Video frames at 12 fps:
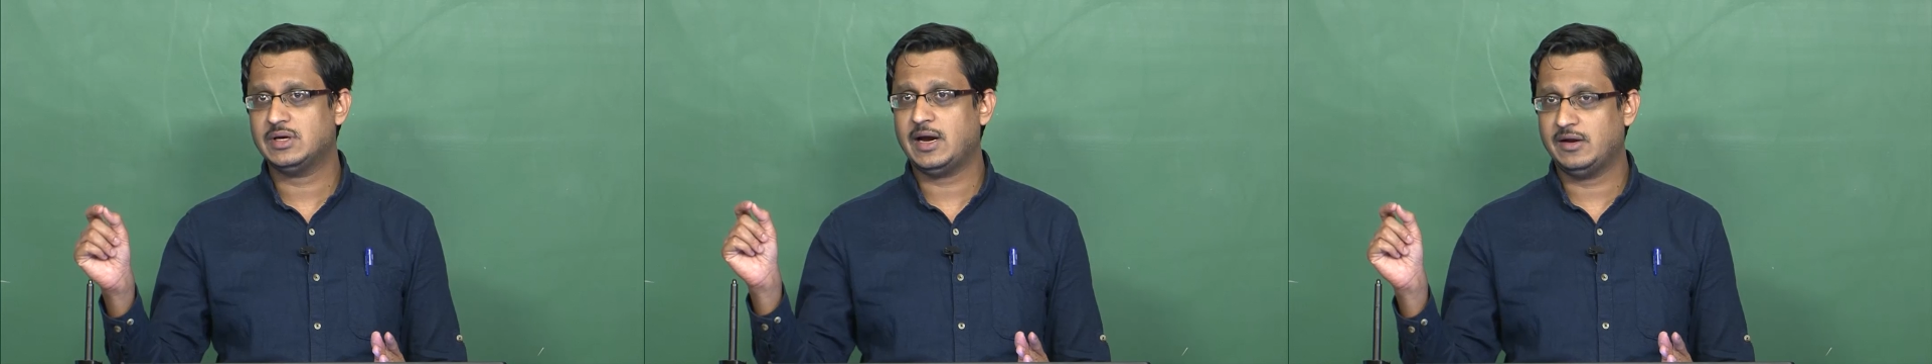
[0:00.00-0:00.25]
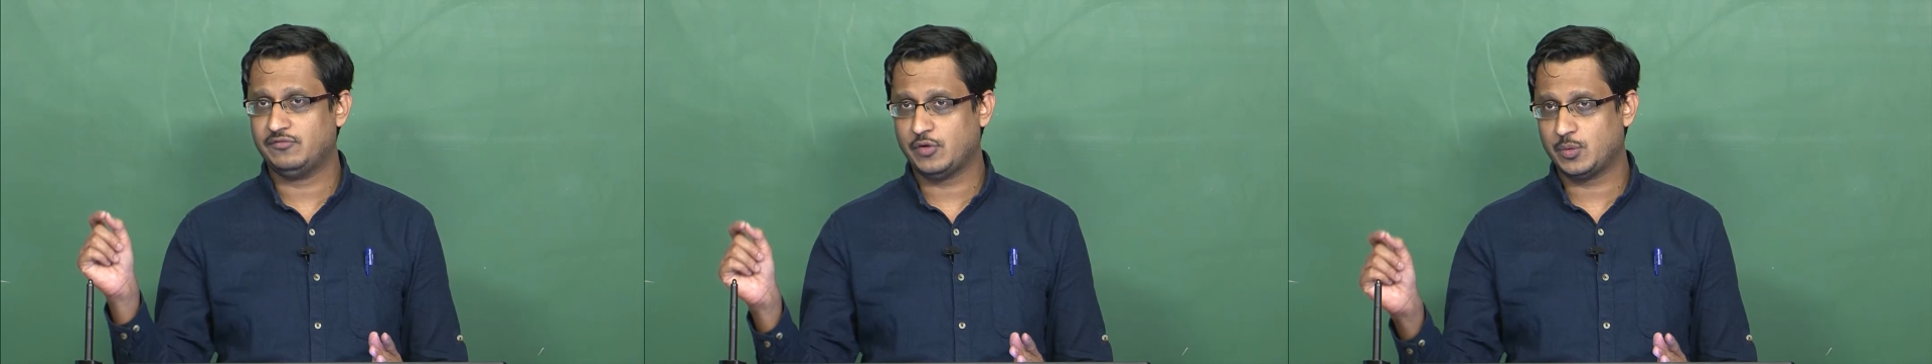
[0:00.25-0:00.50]

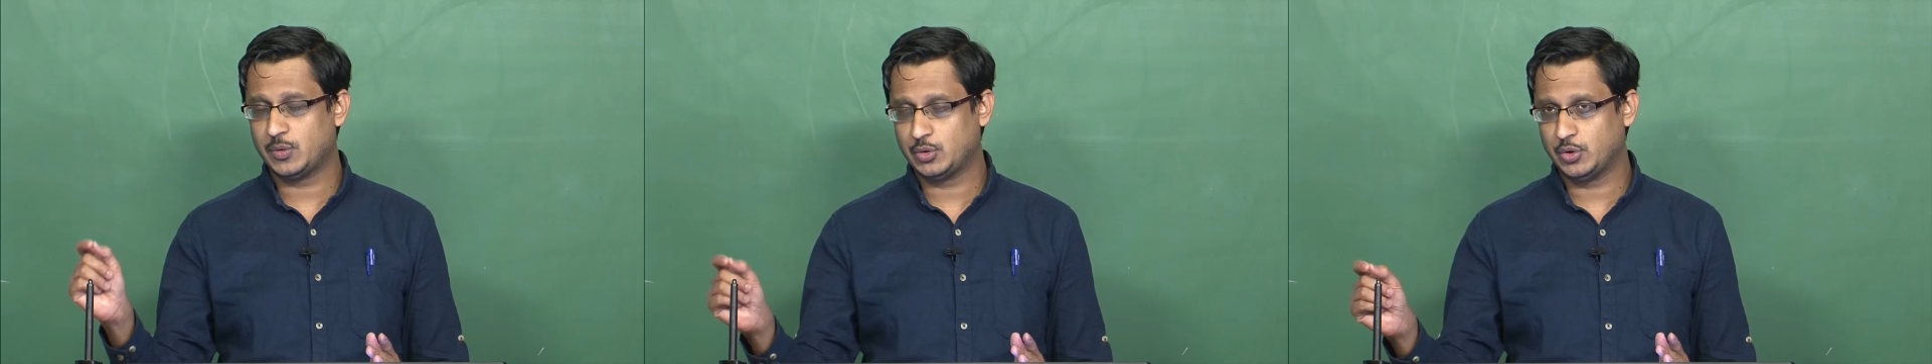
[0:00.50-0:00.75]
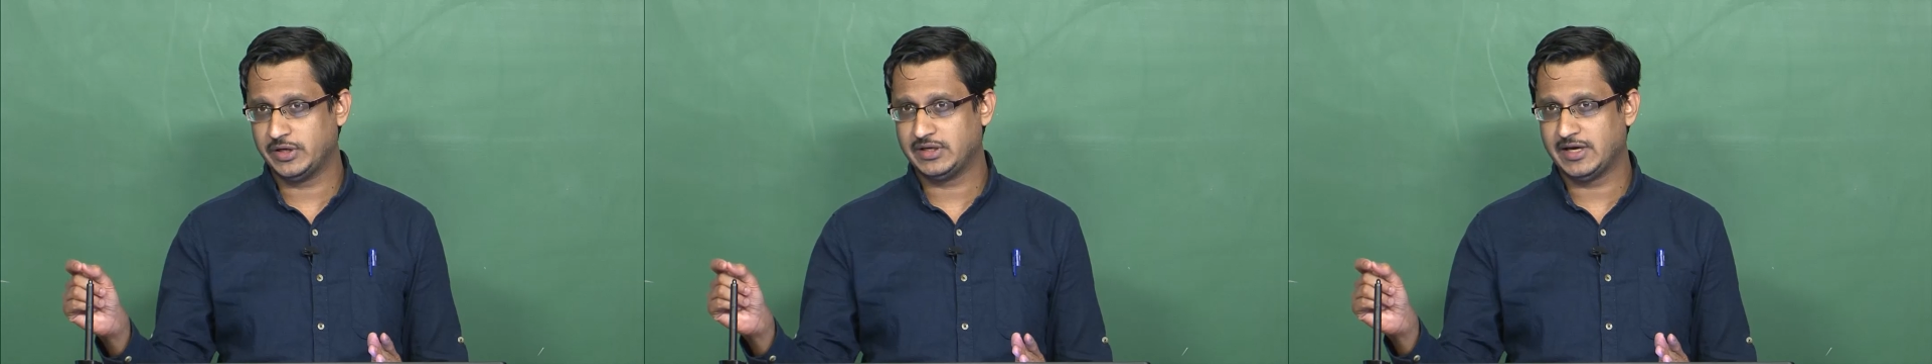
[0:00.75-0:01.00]
and forward
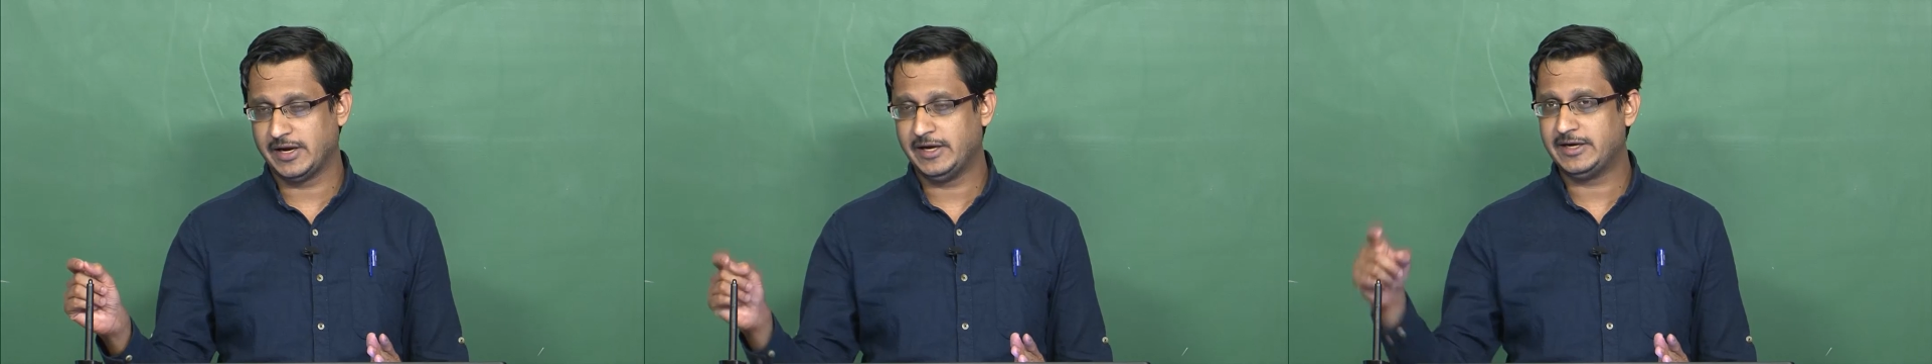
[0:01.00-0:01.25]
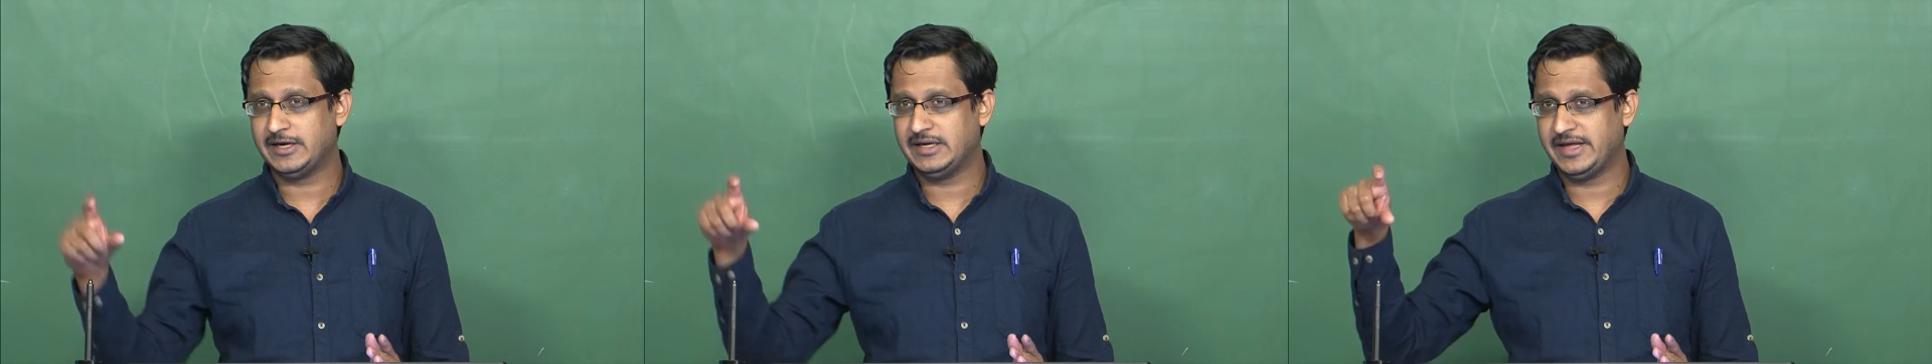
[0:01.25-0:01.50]
going
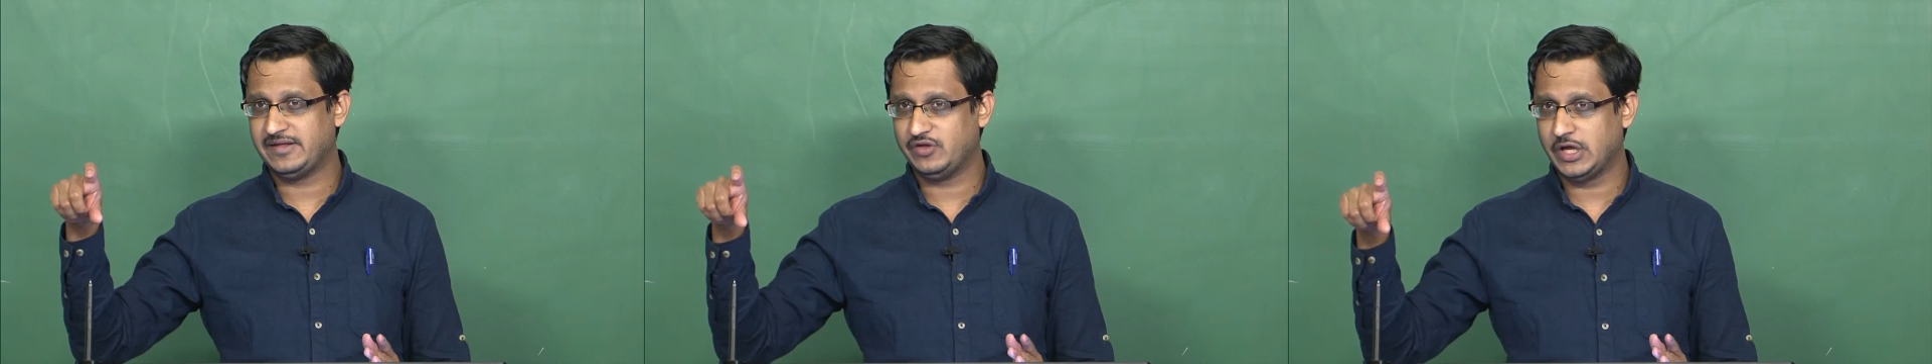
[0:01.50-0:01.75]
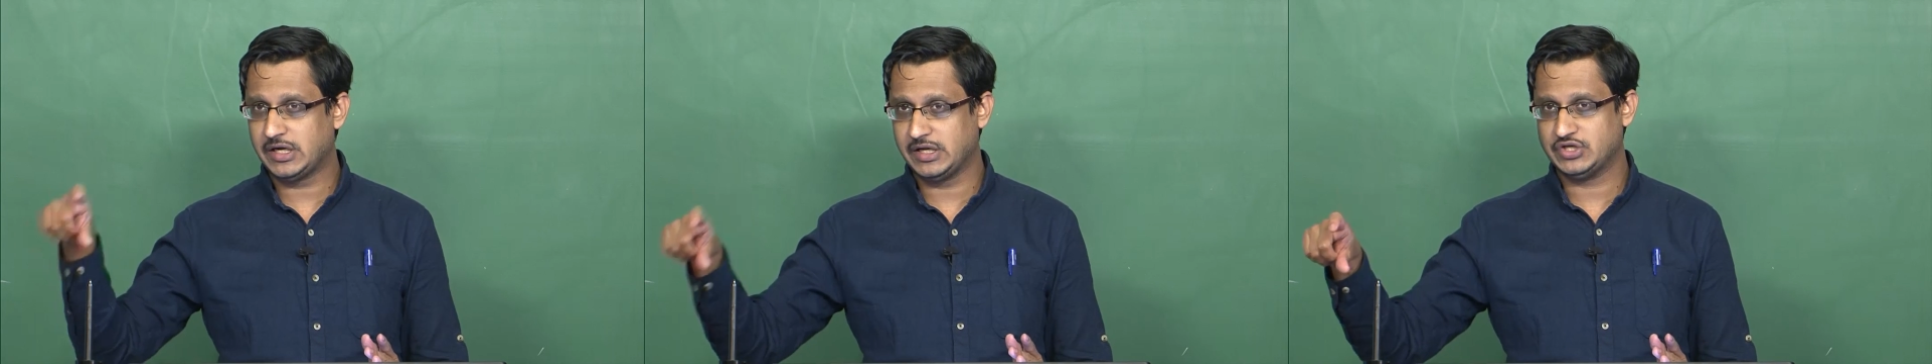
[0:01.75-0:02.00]
current and take
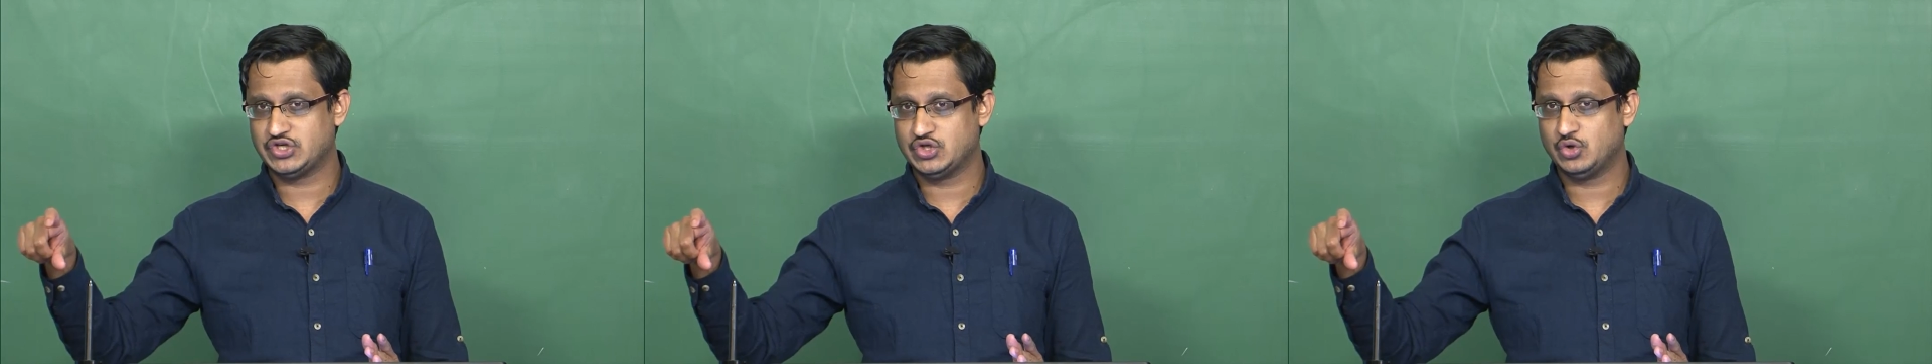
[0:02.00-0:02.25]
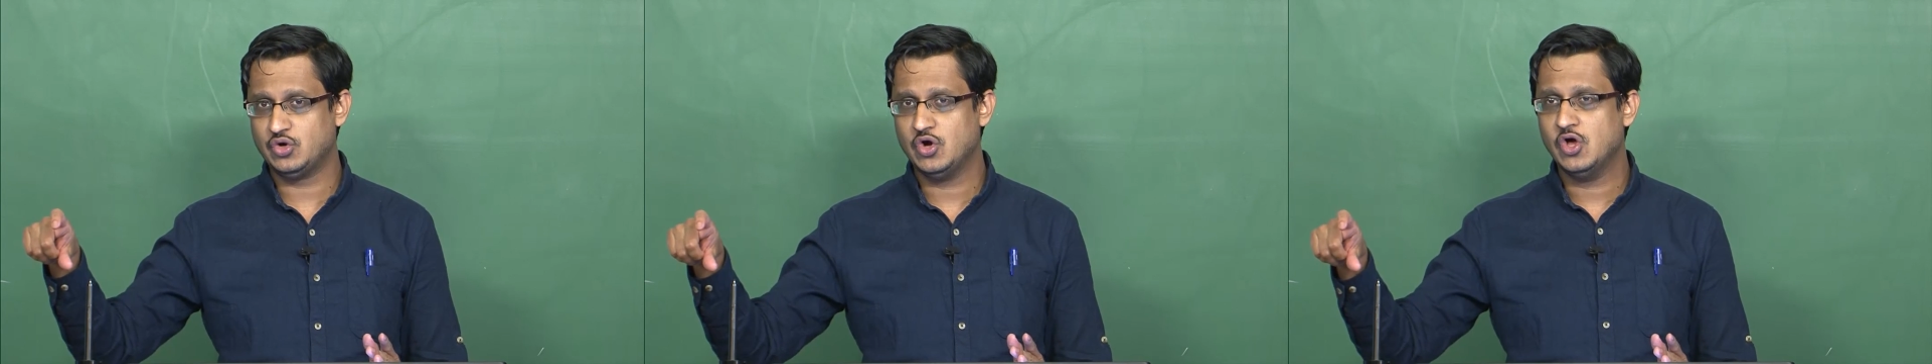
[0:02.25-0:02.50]
their
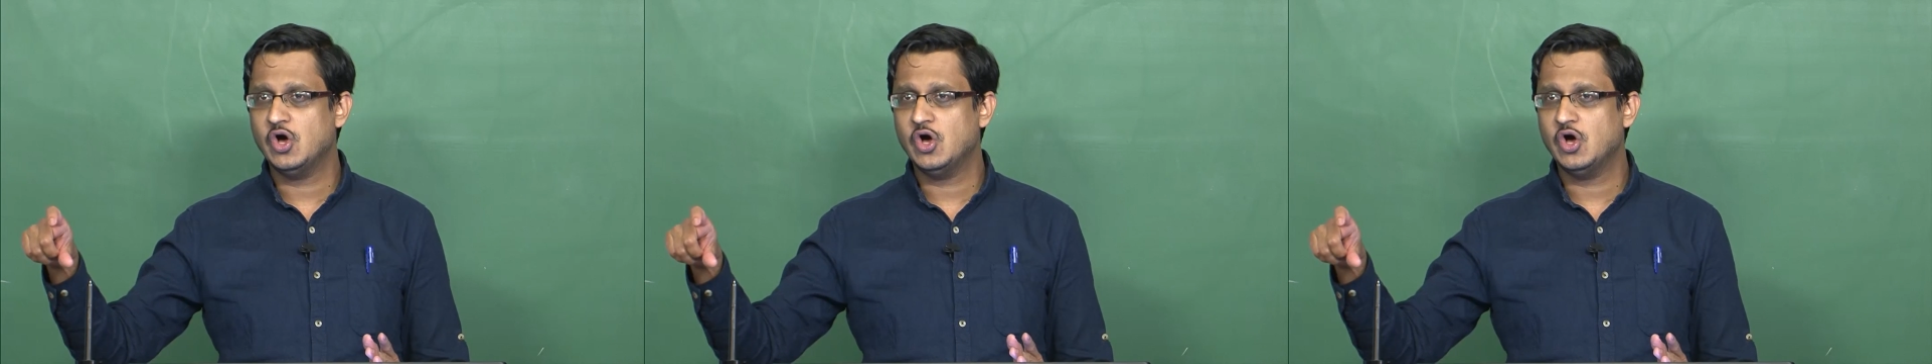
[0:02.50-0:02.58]
ratio,